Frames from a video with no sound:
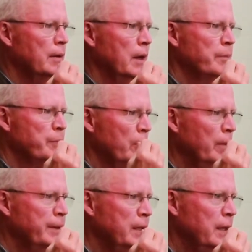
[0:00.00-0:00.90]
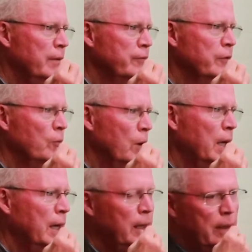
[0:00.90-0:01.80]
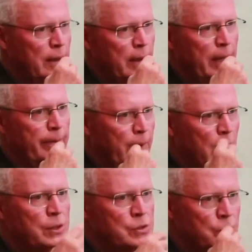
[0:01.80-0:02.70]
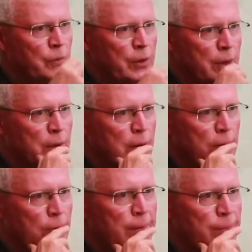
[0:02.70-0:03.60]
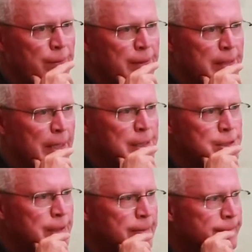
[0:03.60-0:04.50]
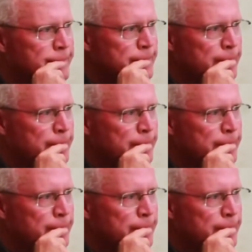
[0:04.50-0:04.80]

a property of the way our minds work when we're in danger.